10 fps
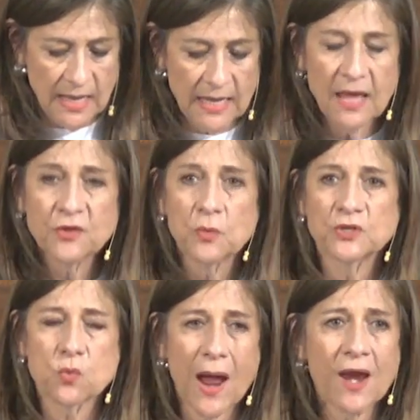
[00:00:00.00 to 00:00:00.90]
In other
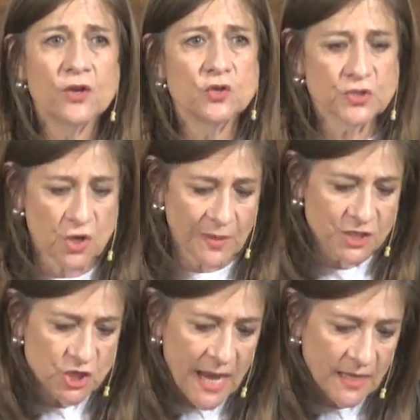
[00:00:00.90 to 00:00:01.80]
words, why are you so
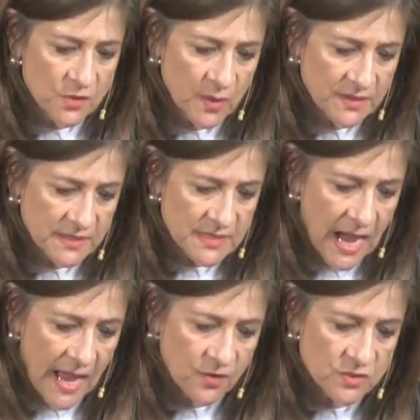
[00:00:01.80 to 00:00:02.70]
enchanted with this
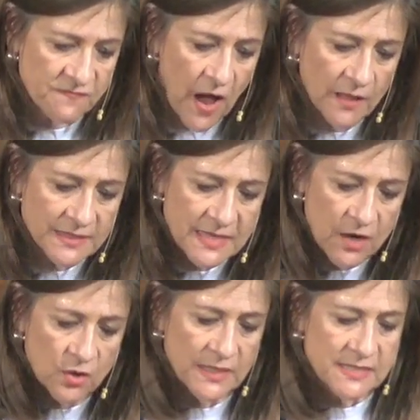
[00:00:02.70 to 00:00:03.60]
guy who's
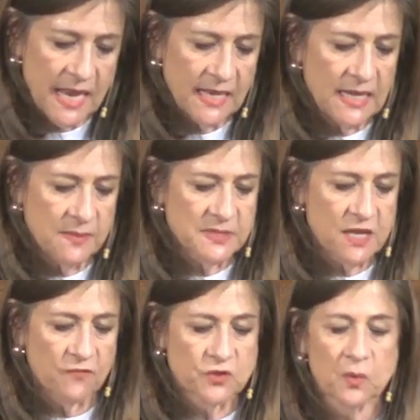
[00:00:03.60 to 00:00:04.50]
voluntarily taken
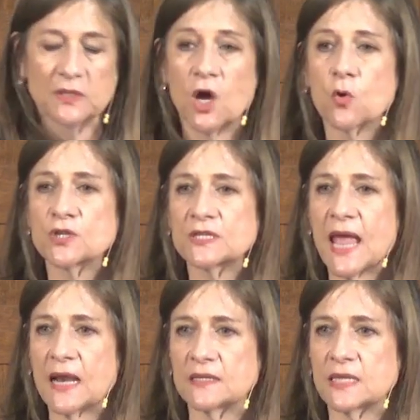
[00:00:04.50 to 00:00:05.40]
himself to a lower
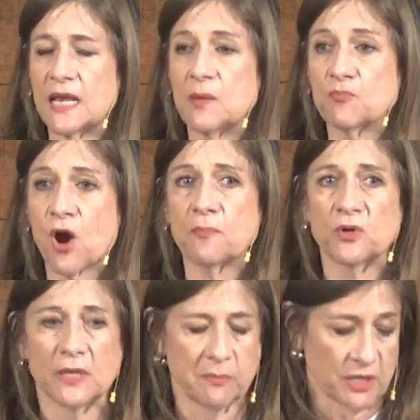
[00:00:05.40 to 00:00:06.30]
status than he
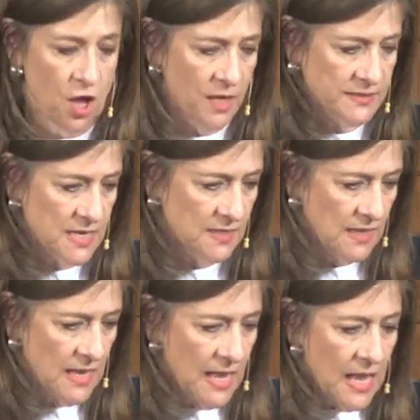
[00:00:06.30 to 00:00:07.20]
properly belongs in?
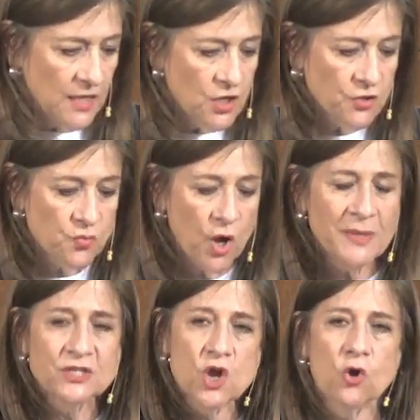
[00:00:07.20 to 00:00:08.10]
The
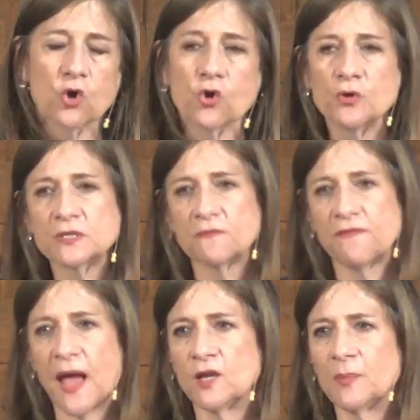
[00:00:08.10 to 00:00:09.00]
Romans don't
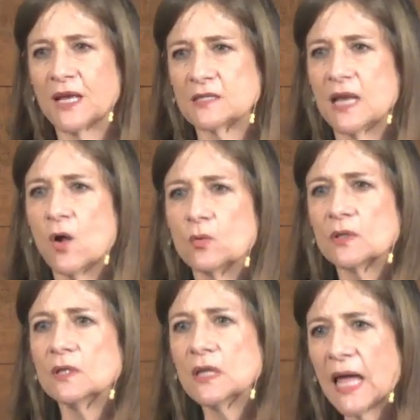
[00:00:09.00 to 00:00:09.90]
crucify you because they don't
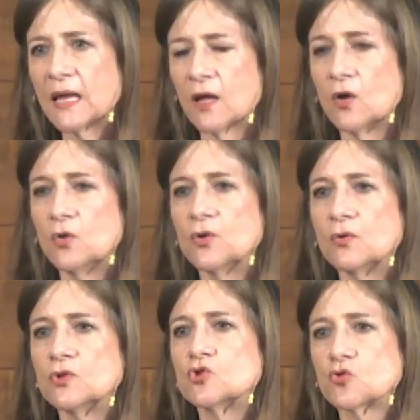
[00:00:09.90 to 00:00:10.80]
like who
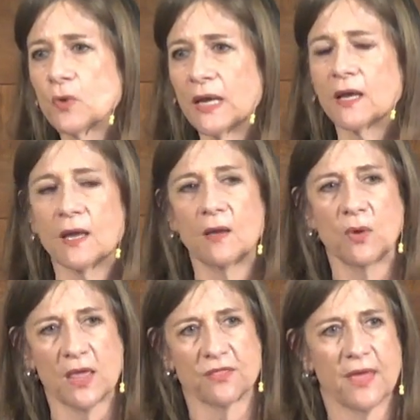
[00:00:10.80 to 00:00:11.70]
you drink
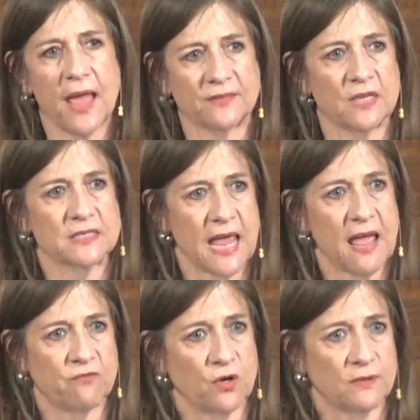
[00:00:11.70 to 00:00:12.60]
with at the
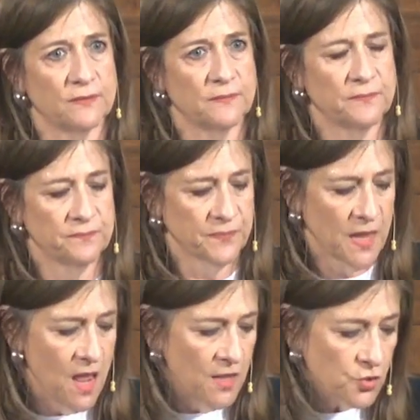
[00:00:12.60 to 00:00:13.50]
tavern.
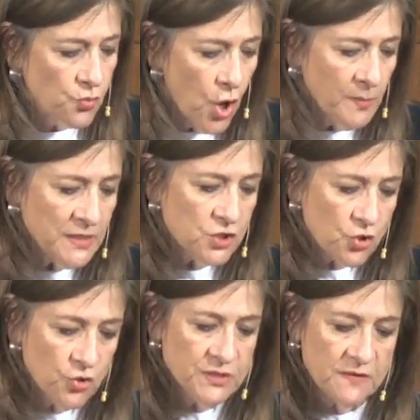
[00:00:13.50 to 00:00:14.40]
The Romans
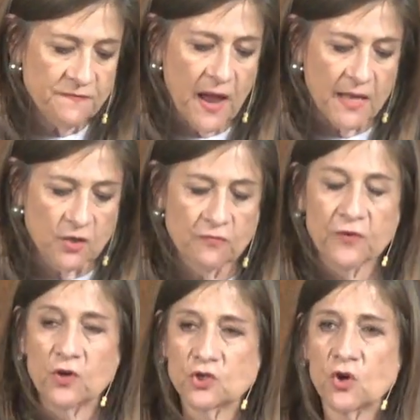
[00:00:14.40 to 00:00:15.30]
crucify you for
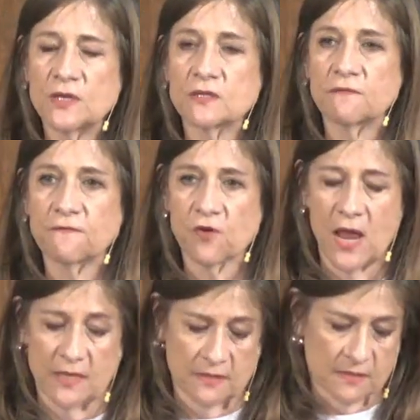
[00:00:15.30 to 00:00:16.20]
your choice of
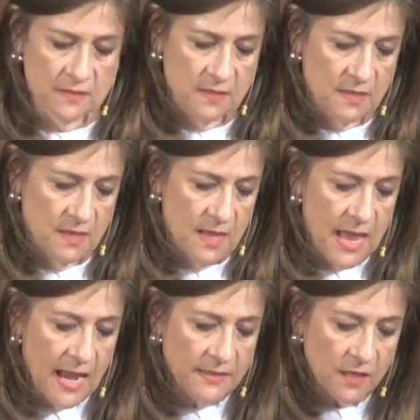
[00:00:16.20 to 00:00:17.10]
friends
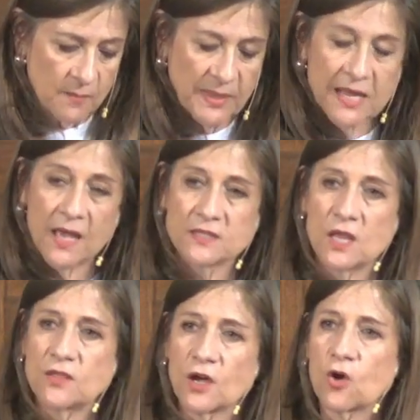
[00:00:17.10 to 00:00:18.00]
and because
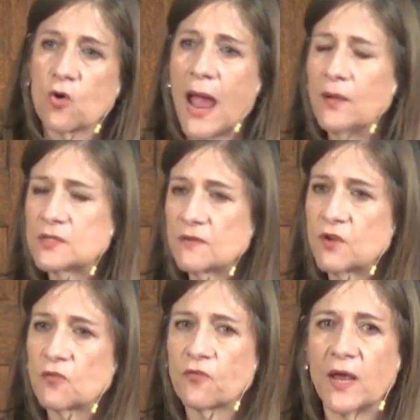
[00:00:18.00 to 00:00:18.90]
the crowds of
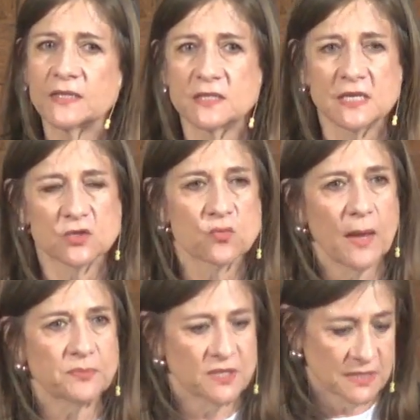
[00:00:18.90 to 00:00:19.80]
your friends
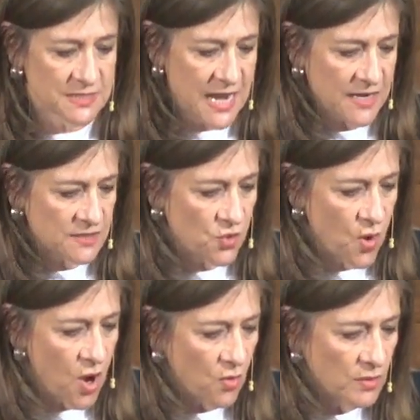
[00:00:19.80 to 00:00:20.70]
disrupt the status quo.